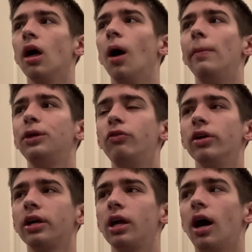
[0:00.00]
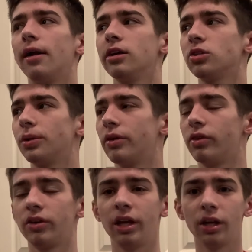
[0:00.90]
Make you feel like a goddess or
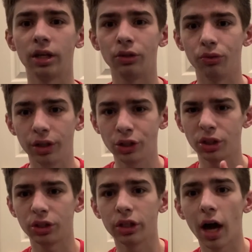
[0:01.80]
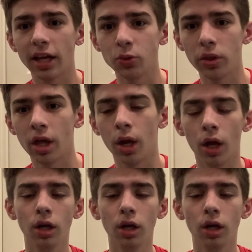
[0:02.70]
whatever. At least your inner goddess within.